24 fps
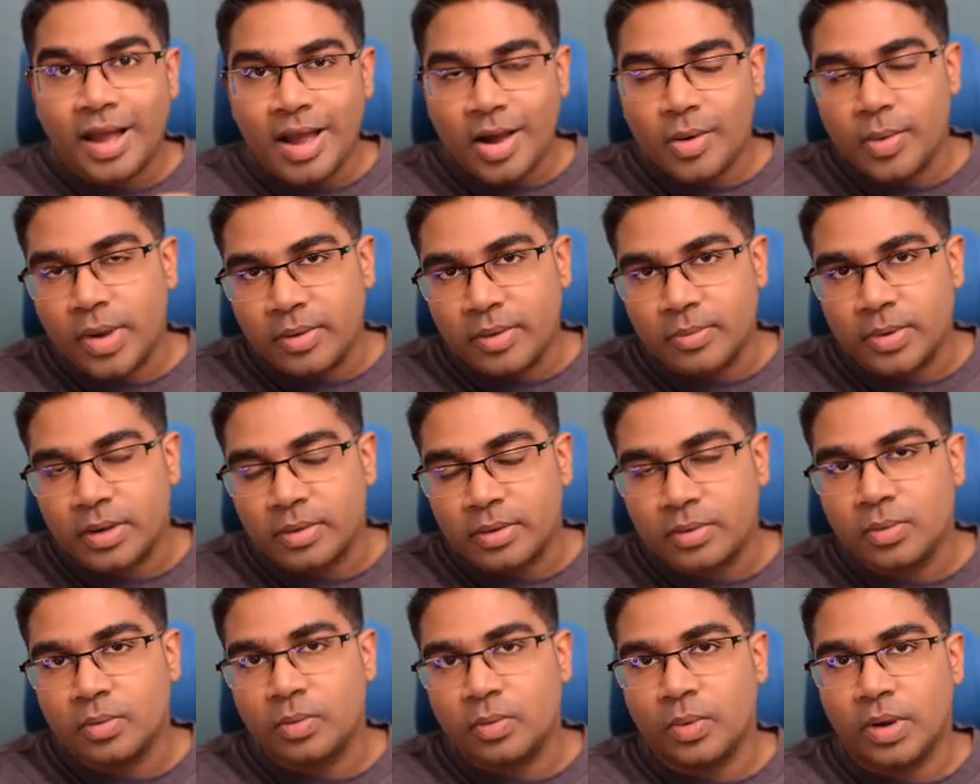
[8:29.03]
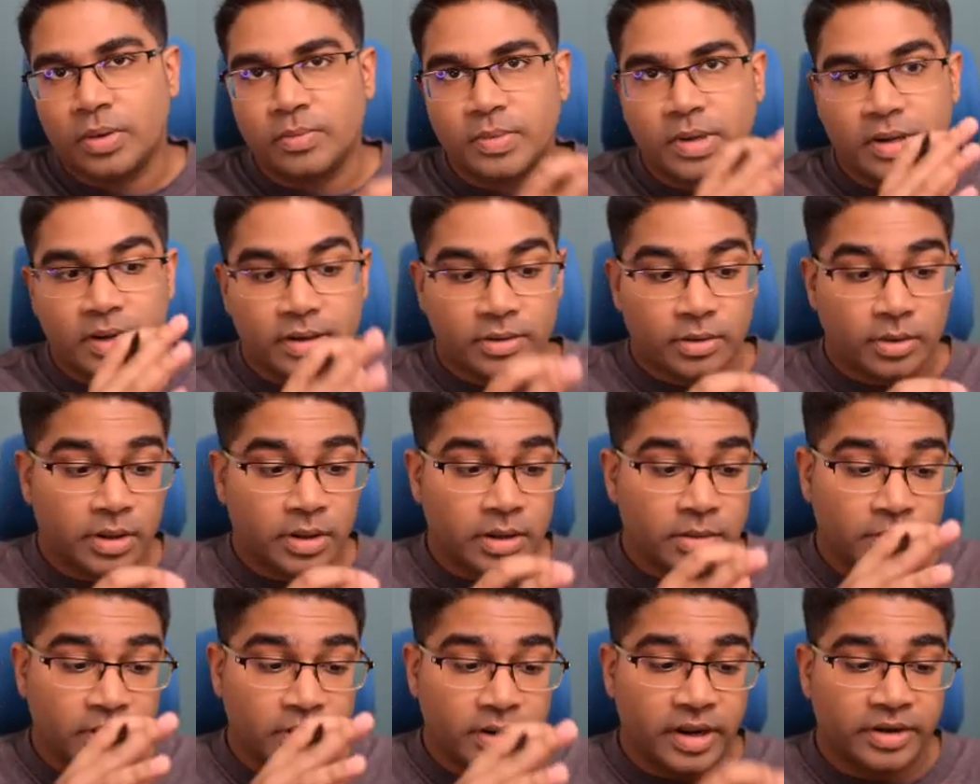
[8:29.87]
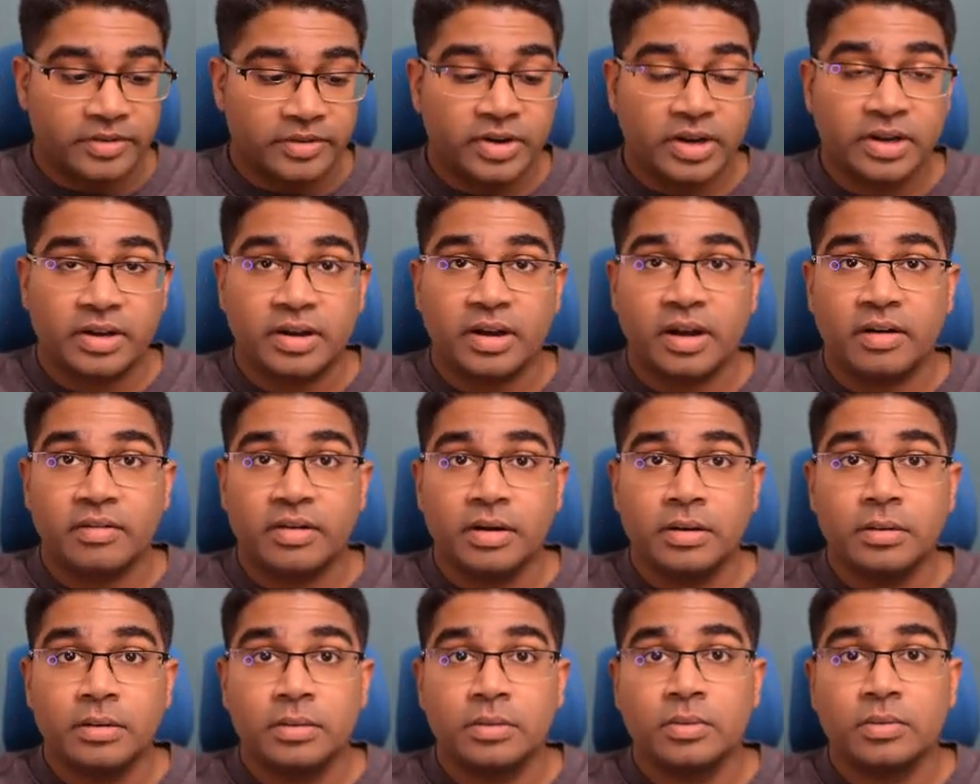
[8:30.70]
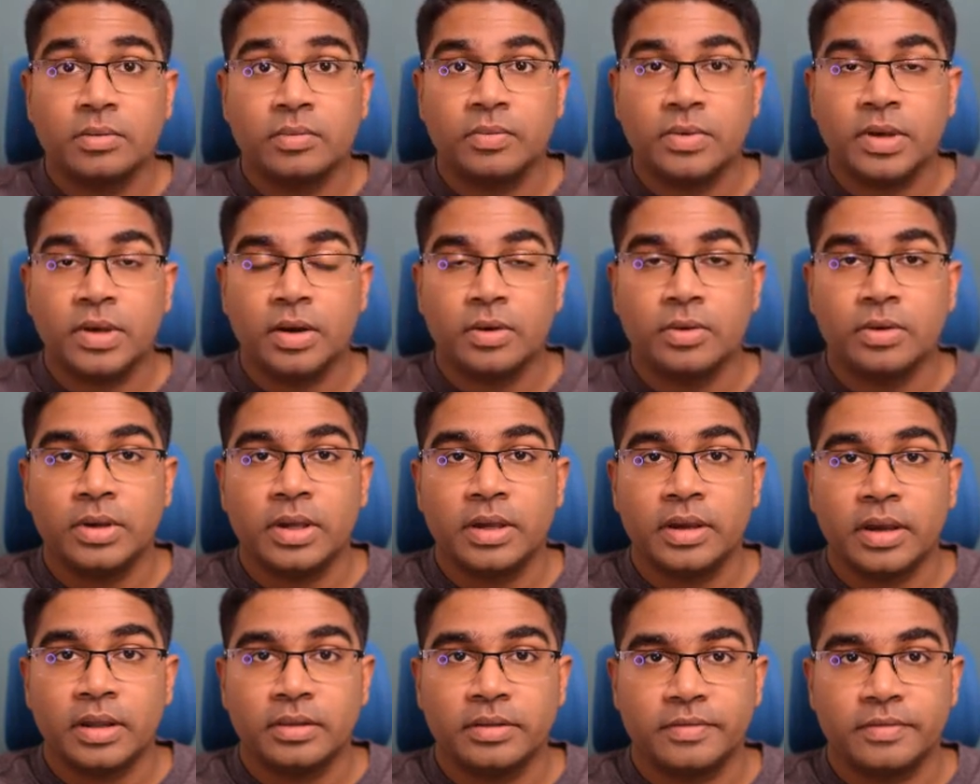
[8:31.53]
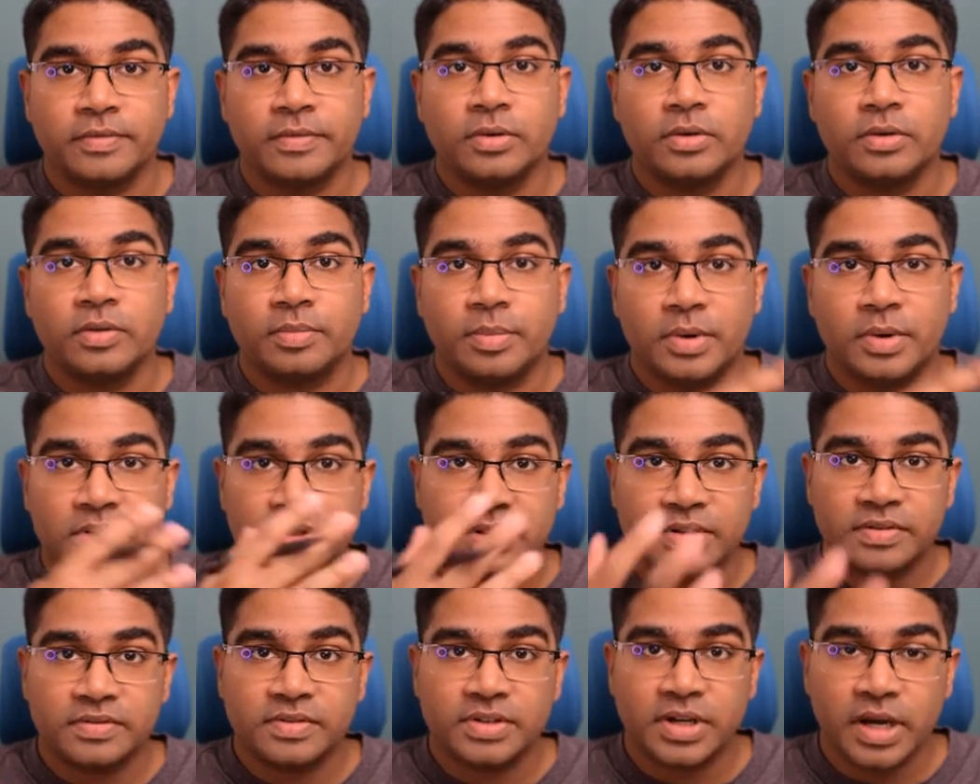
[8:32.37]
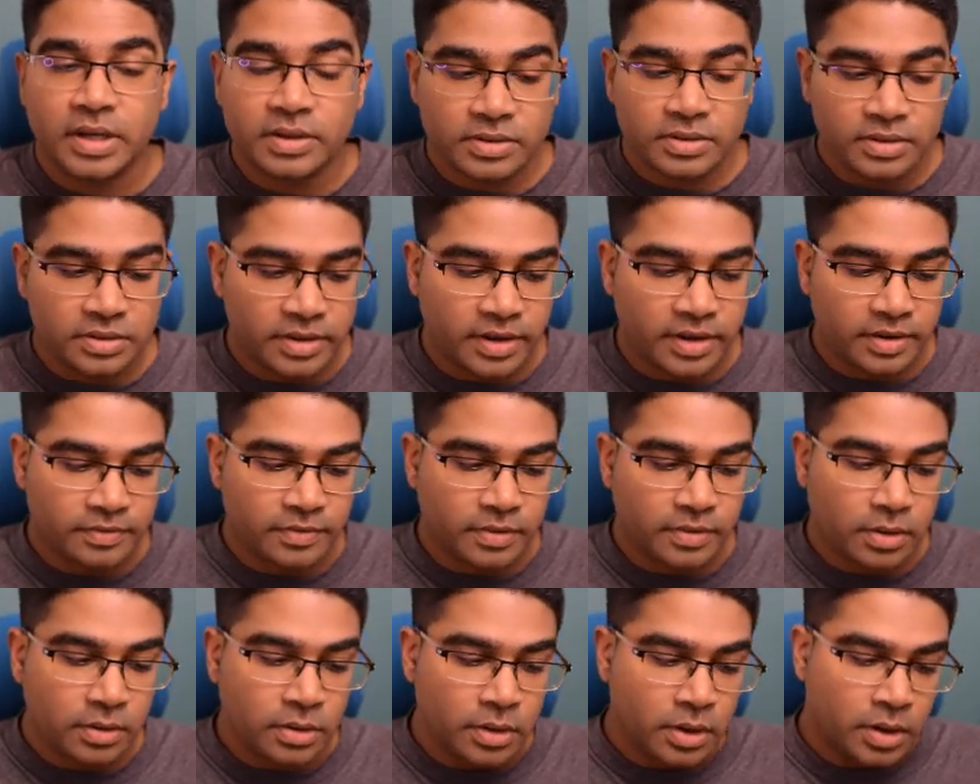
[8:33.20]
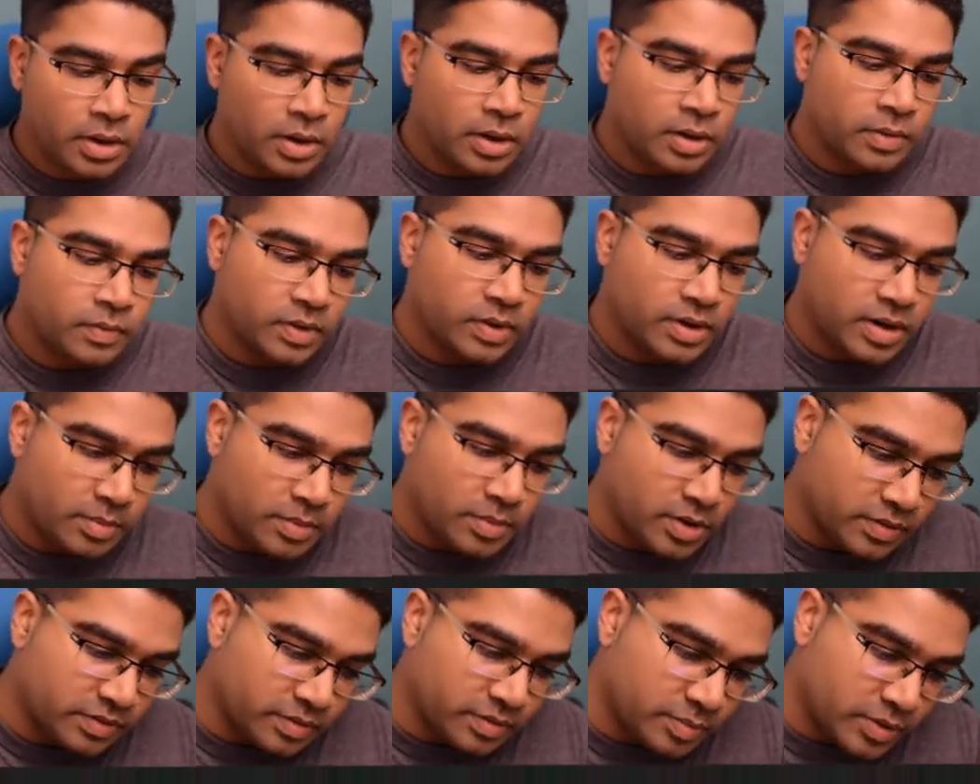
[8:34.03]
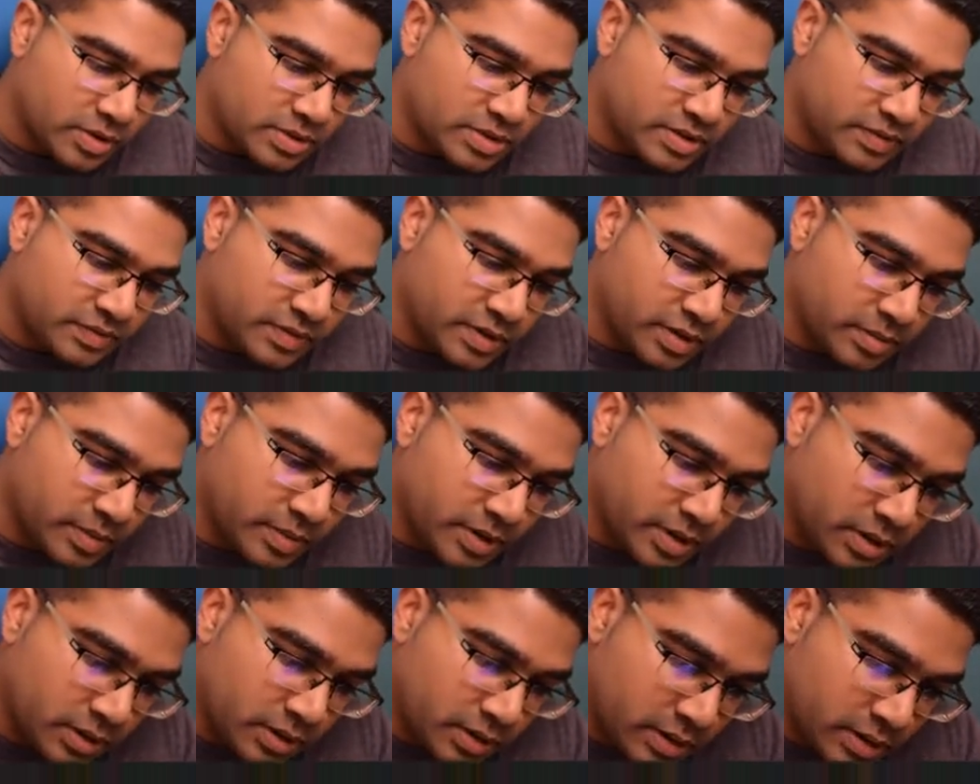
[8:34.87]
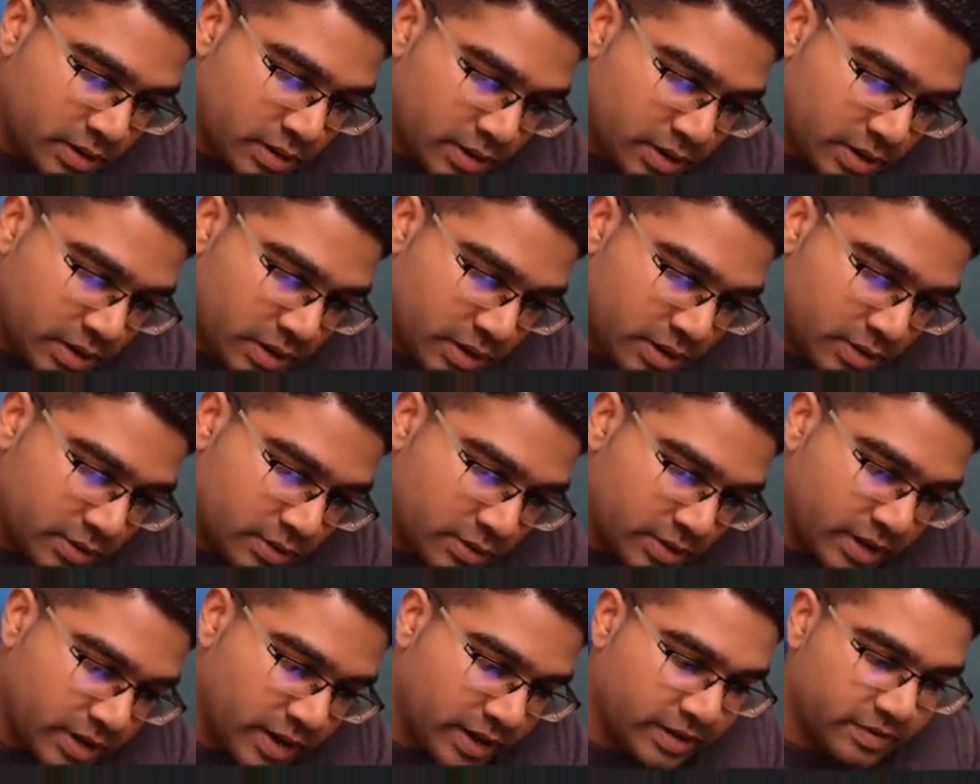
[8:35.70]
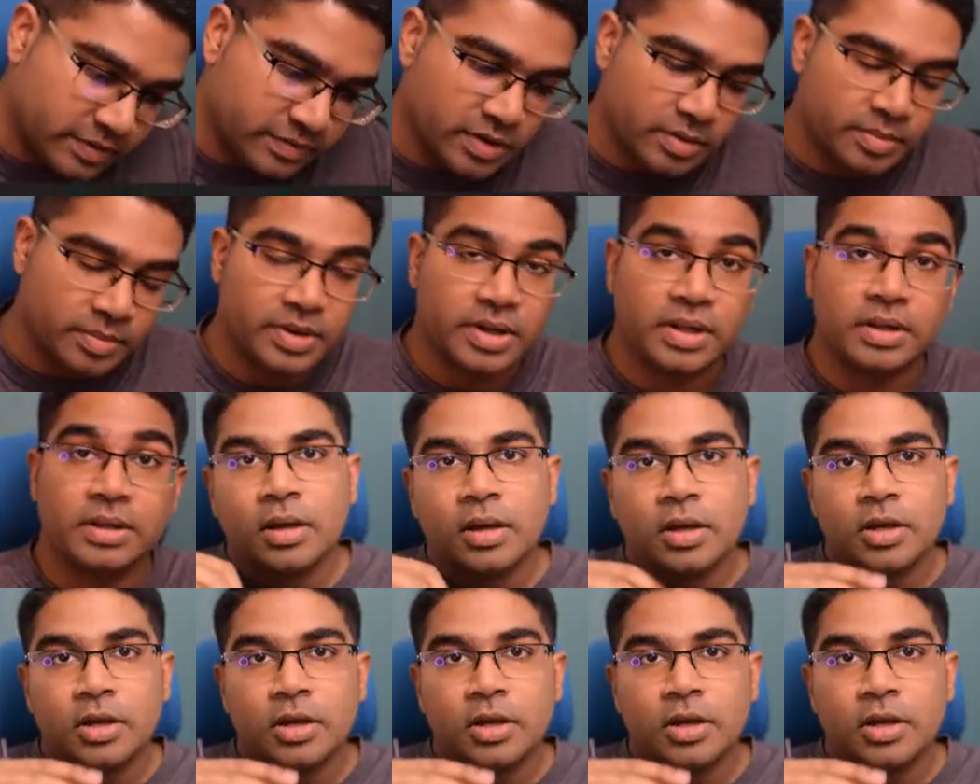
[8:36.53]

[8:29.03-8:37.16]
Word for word: However, when we are talking about electric current, we are looking at the flow of positive charge, therefore come out of the positive terminal into the negative terminal.